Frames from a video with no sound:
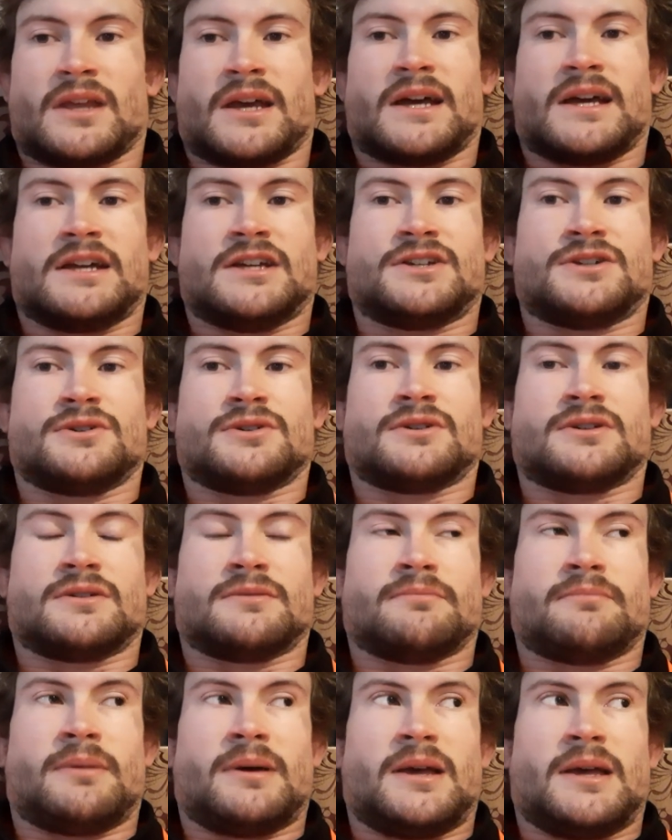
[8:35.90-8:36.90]
he
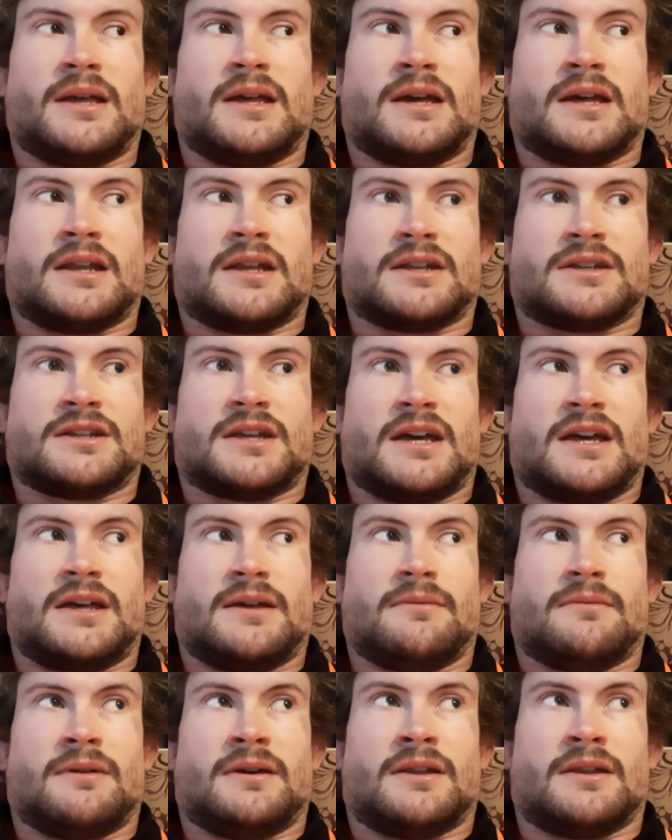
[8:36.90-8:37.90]
shouldn't be in a
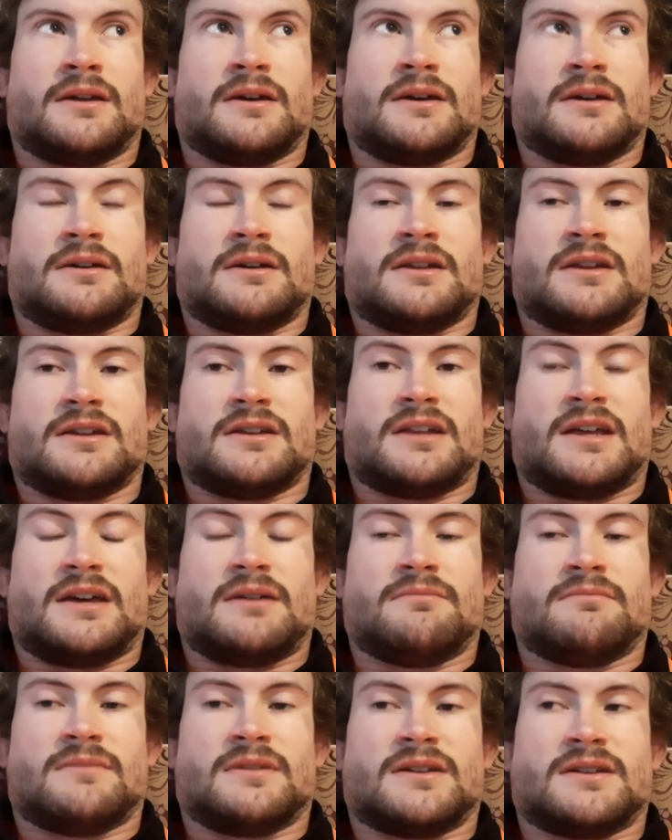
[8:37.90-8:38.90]
team in, in a
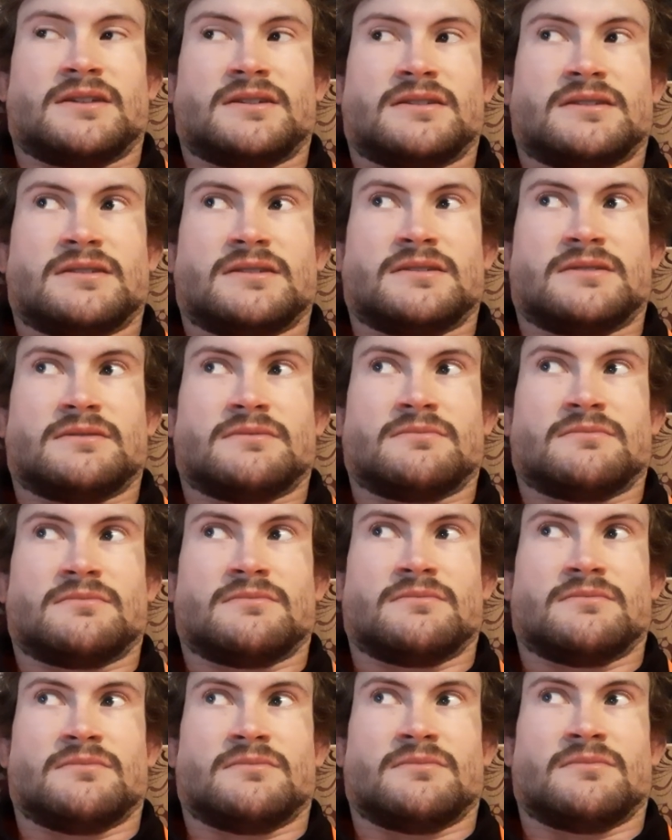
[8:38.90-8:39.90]
team that
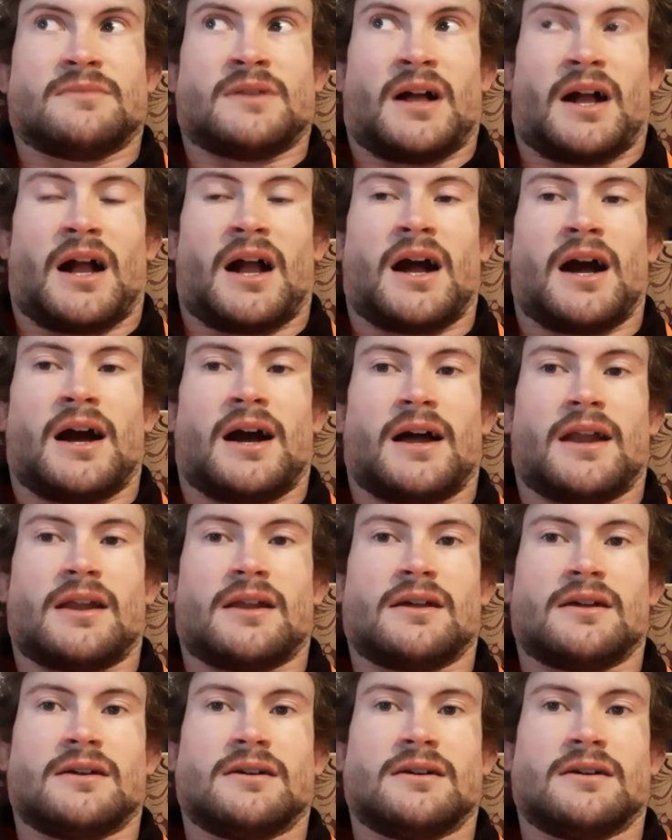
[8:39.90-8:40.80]
that can't